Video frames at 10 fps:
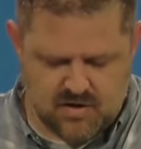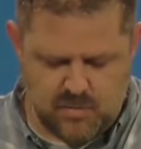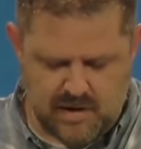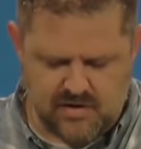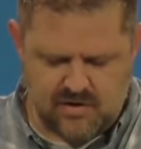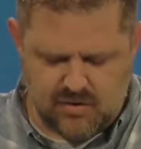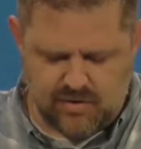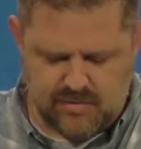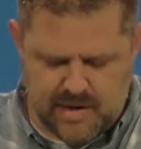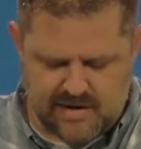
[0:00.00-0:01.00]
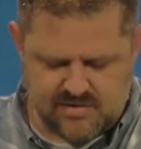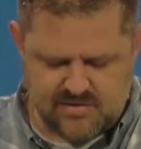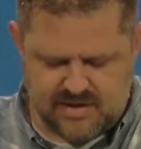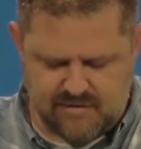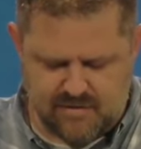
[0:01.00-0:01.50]
obey your earthly
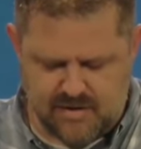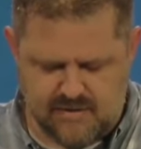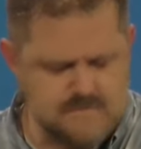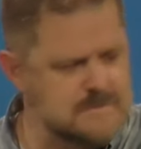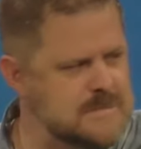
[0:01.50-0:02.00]
masters and everything?